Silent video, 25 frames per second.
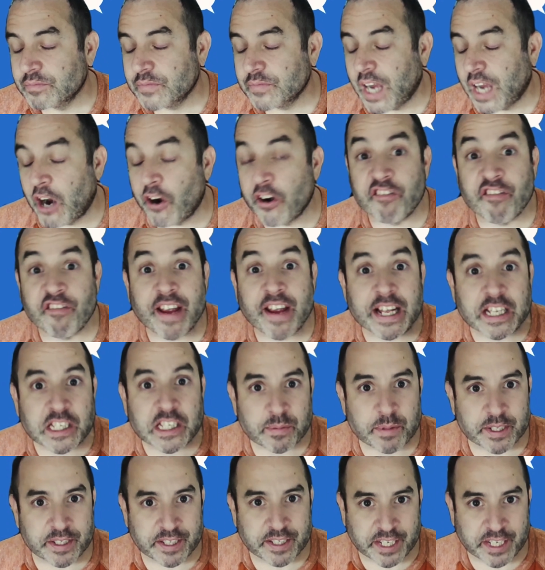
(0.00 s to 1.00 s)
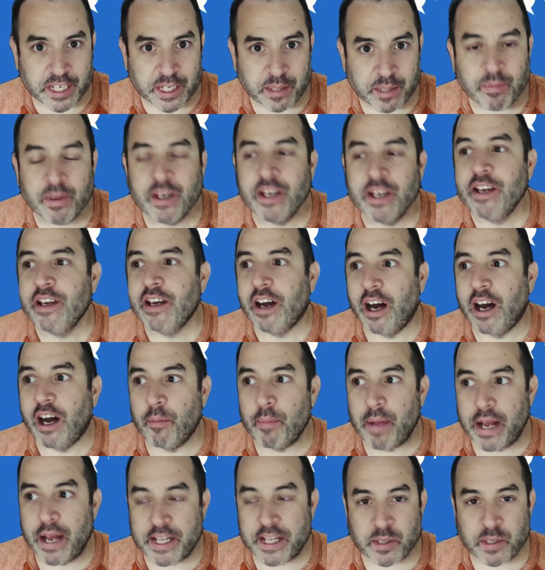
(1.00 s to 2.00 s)
advancement team
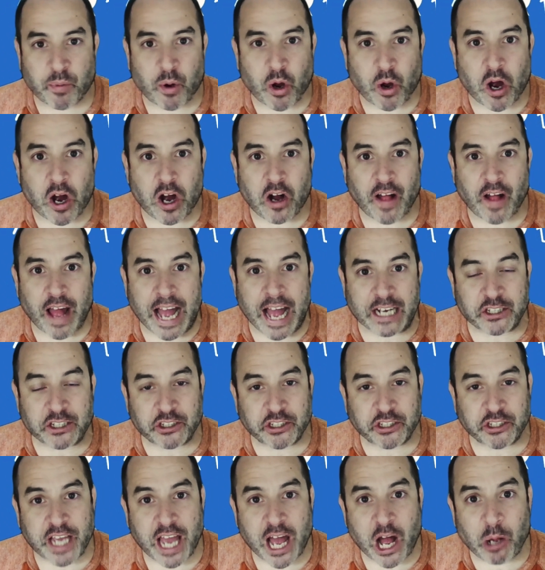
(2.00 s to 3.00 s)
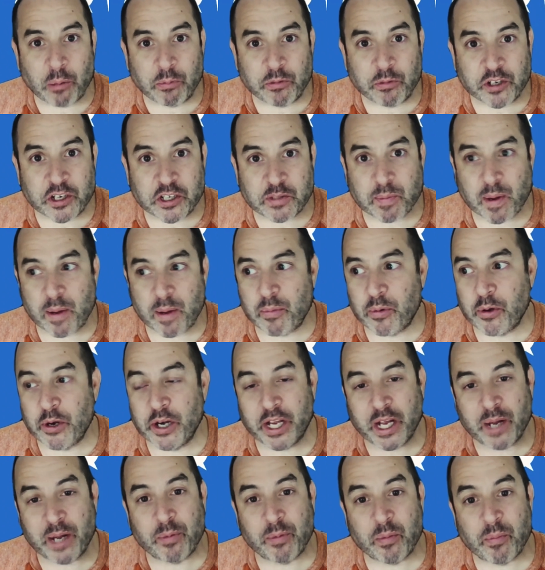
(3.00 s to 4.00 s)
at DePaul. Actually helped us by
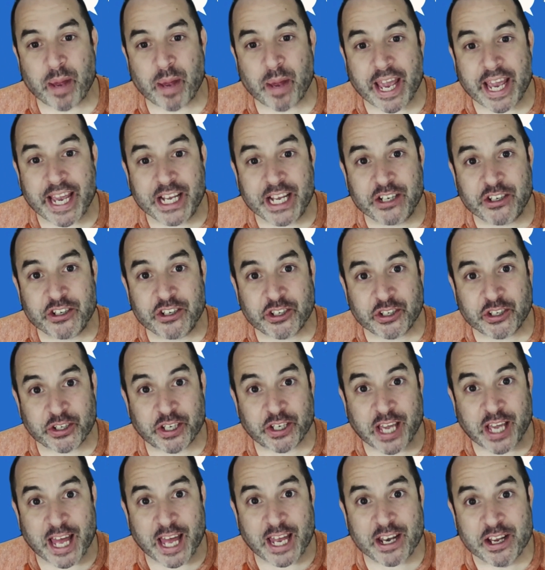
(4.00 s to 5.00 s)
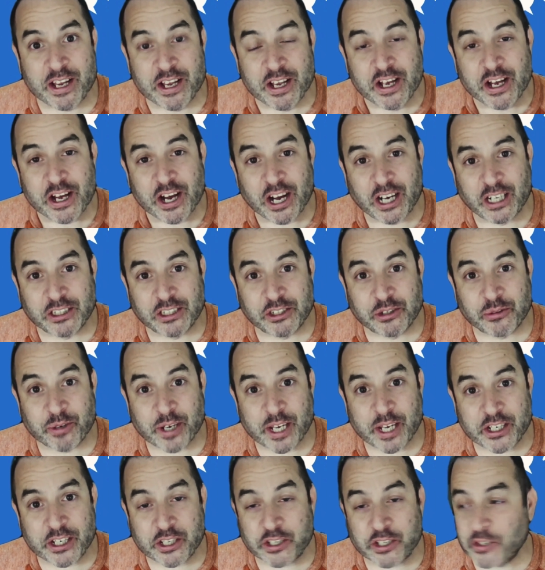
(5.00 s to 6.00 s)
putting up a page to get
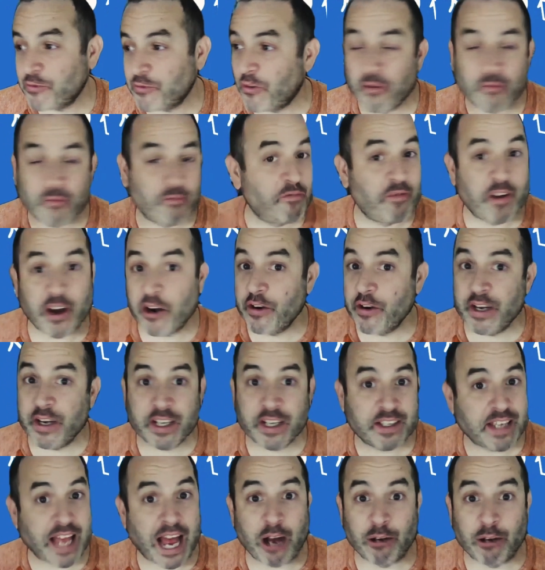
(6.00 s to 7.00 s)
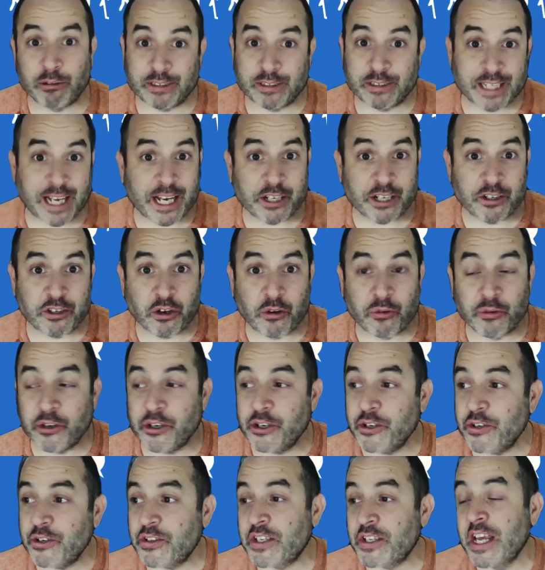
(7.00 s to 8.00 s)
donations from various outside
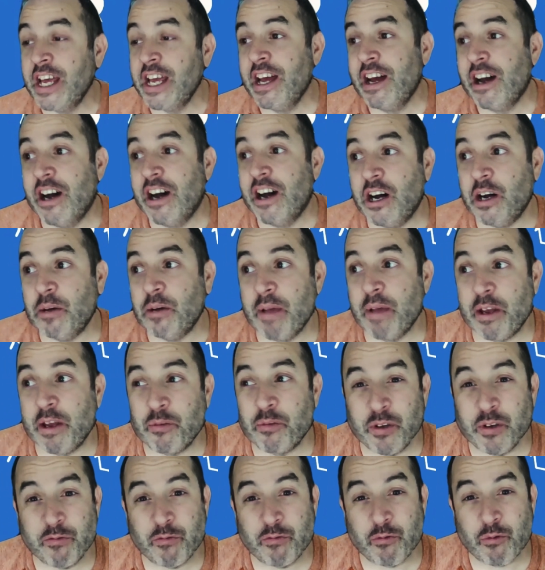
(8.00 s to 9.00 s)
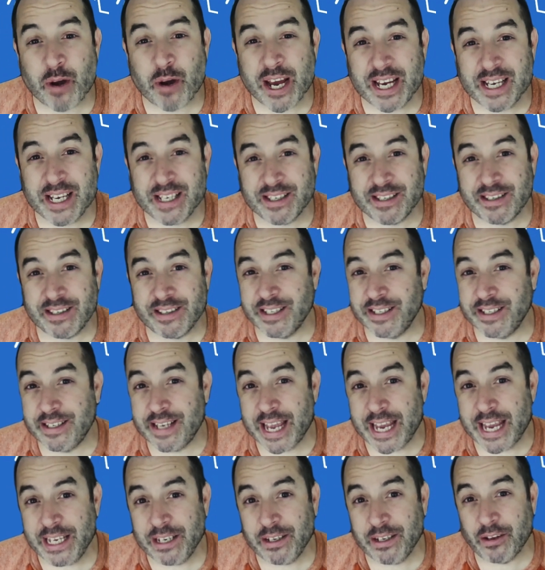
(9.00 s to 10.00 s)
donors, and we've raised to
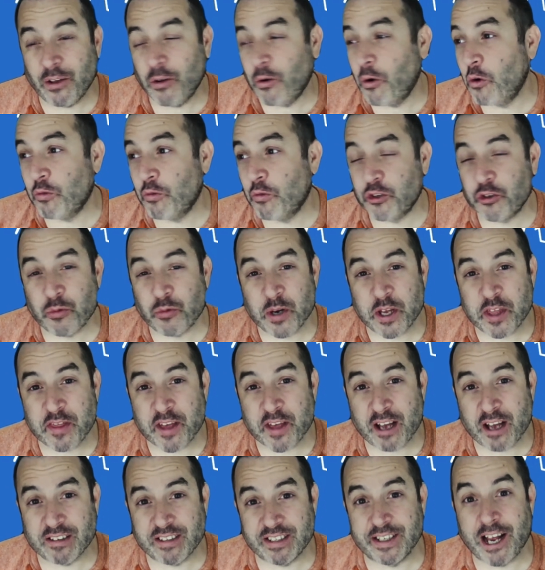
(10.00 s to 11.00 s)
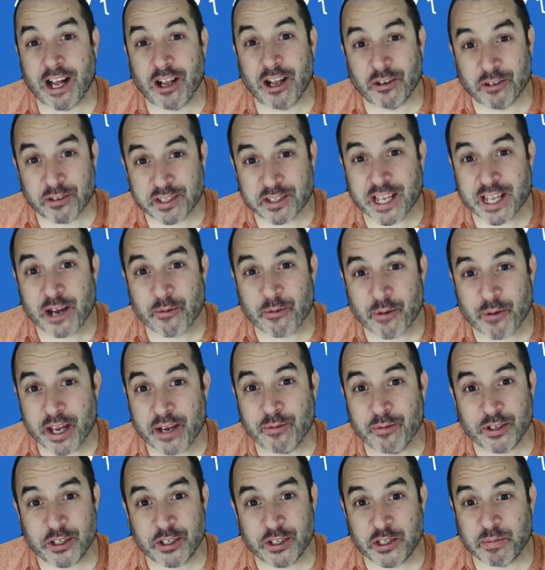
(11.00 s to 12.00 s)
date over $20,000 that way,
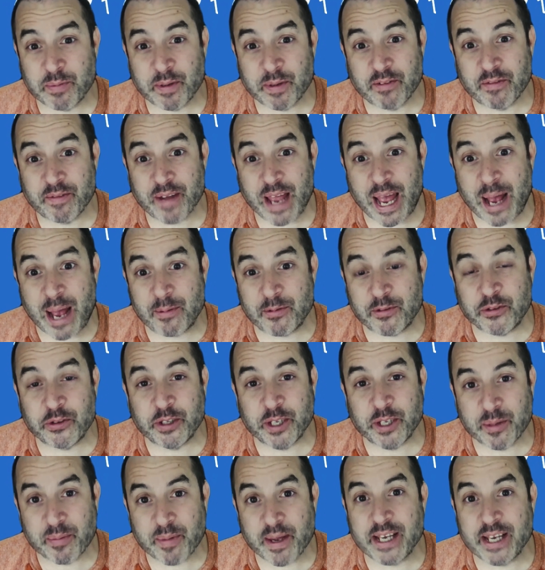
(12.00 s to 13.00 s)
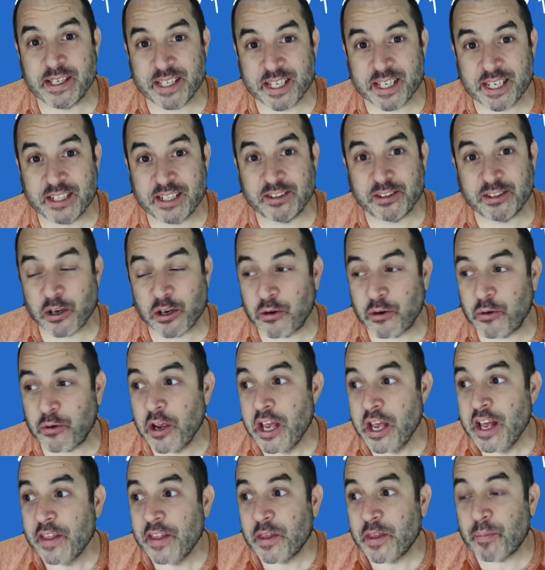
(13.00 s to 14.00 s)
which has been absolutely amazing. So
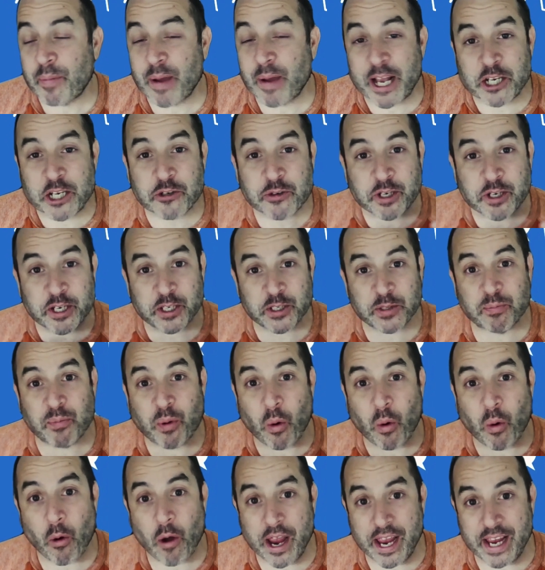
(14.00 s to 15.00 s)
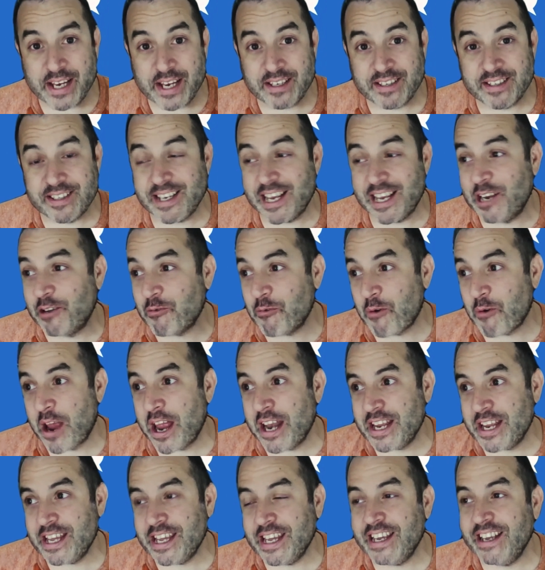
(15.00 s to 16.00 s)
the pantry is poised and
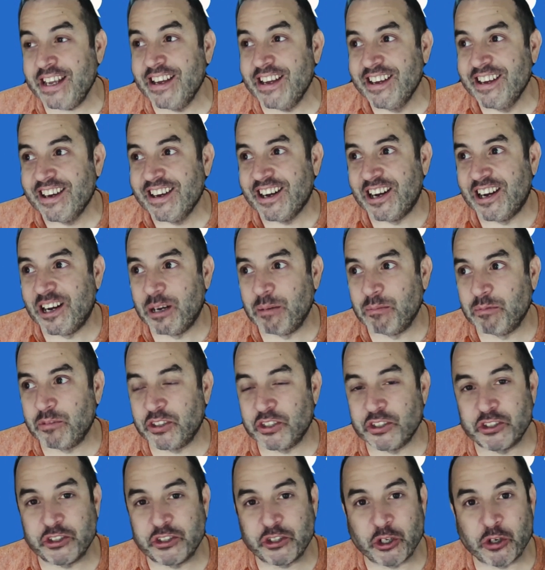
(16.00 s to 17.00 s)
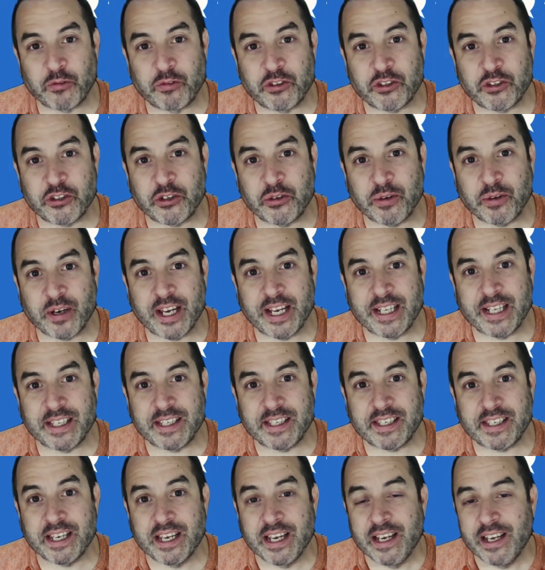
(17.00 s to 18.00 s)
ready to serve
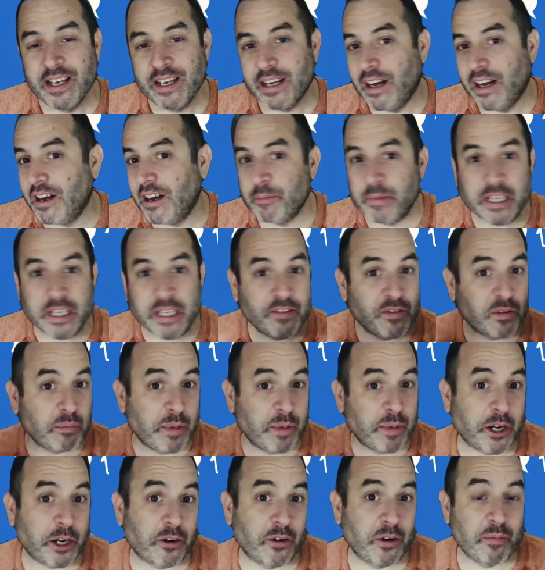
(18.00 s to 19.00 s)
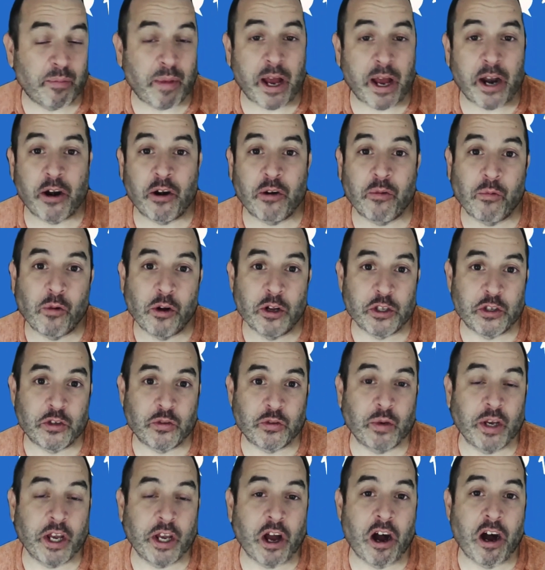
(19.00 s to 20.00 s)
students even bigger and better once
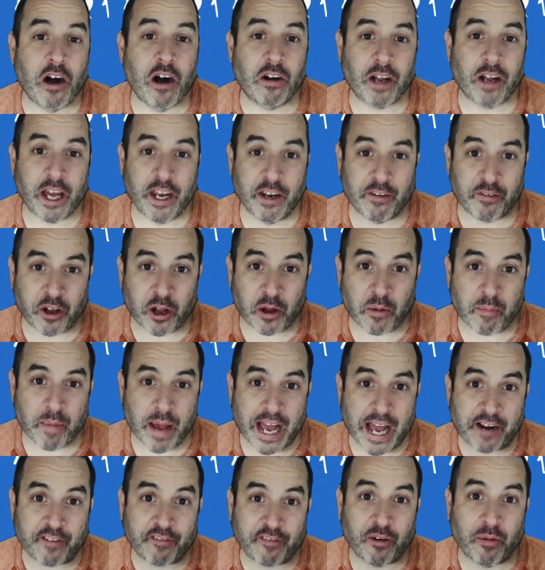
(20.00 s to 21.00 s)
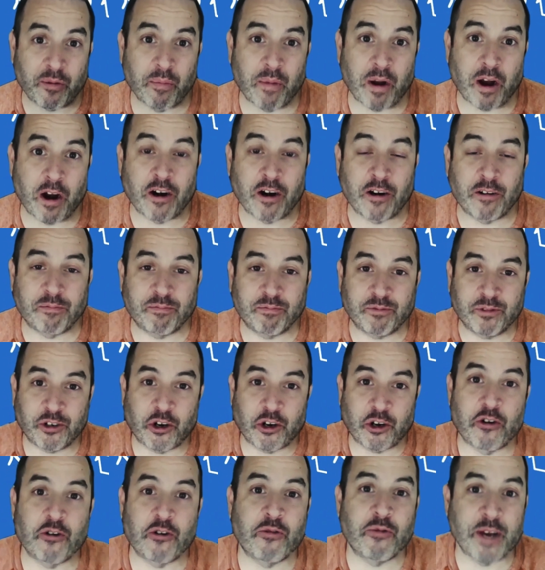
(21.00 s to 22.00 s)
we all kind of come back from our
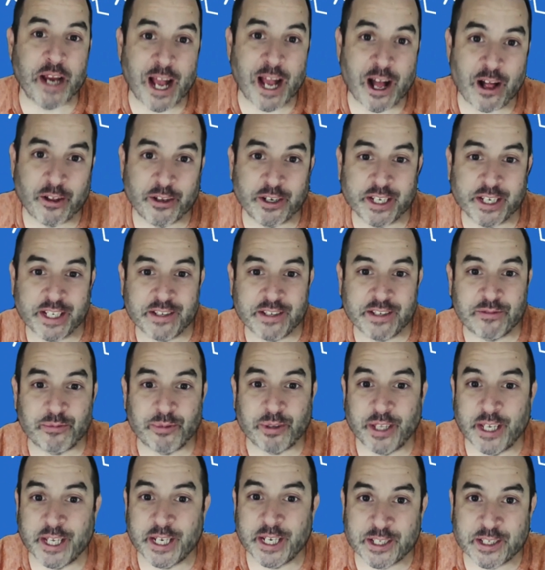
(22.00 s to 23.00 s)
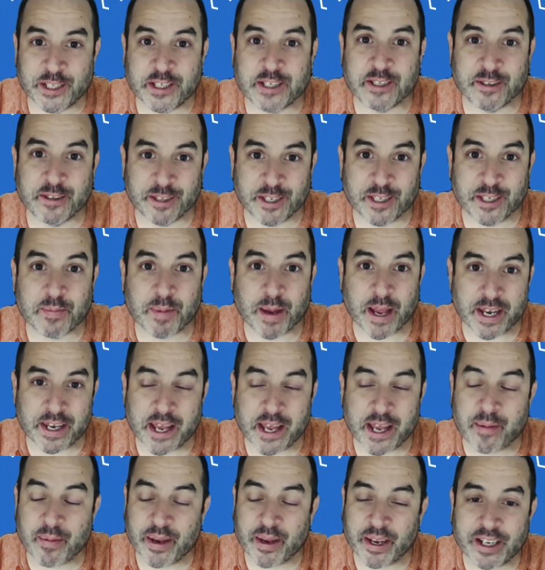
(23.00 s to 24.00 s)
current realities related to this
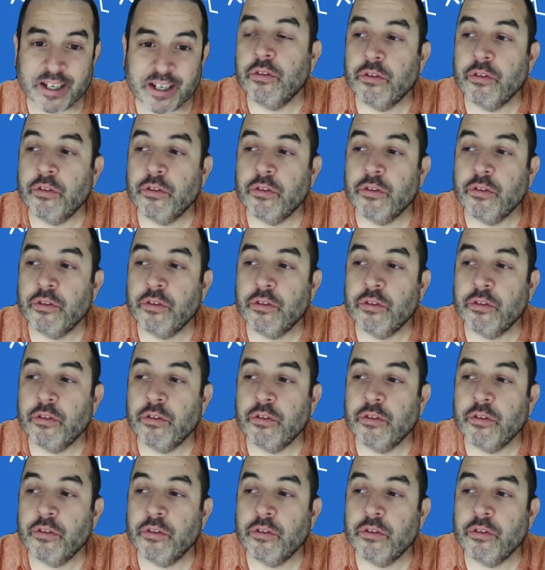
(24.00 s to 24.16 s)
pandemic.